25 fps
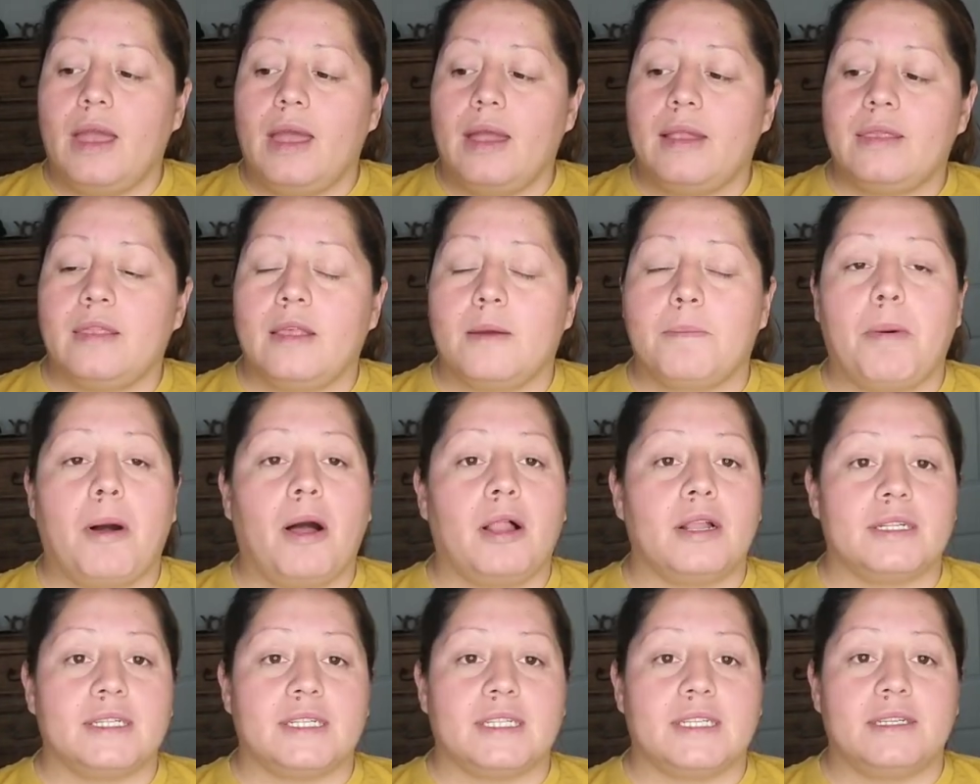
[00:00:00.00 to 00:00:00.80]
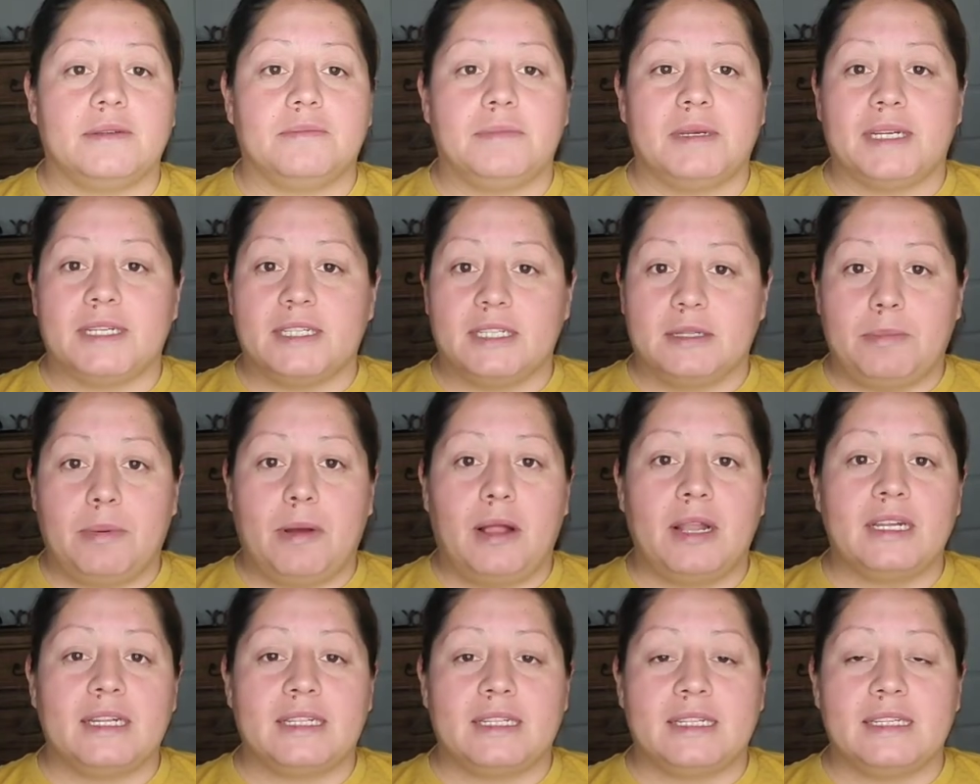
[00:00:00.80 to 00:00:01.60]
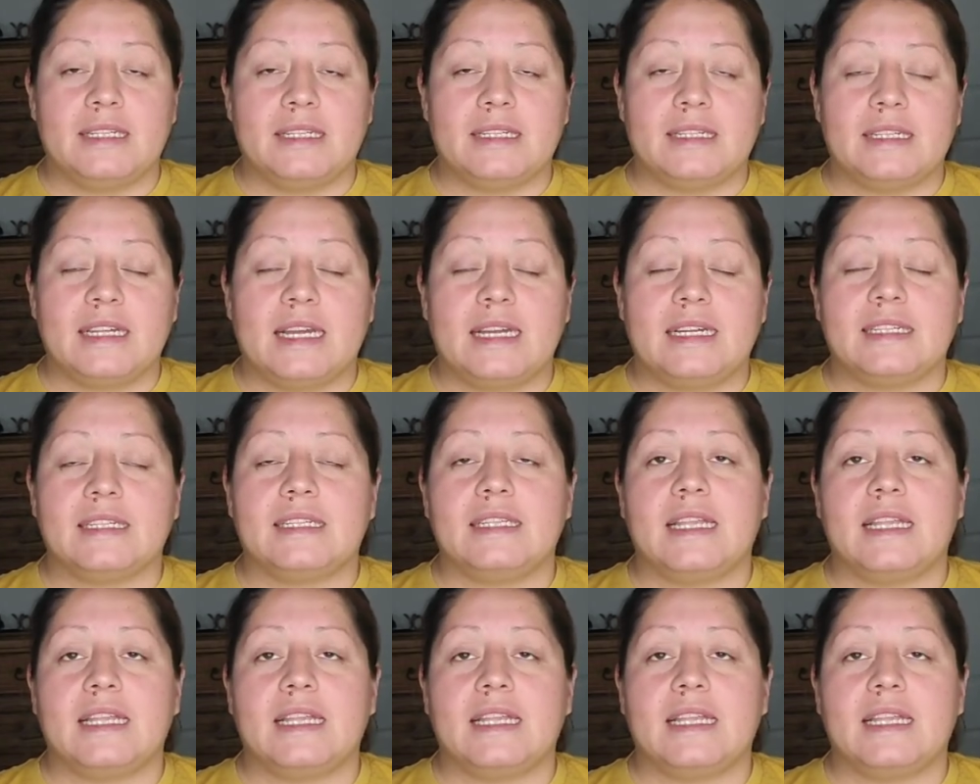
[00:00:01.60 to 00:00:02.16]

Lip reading: the policy, because the policy states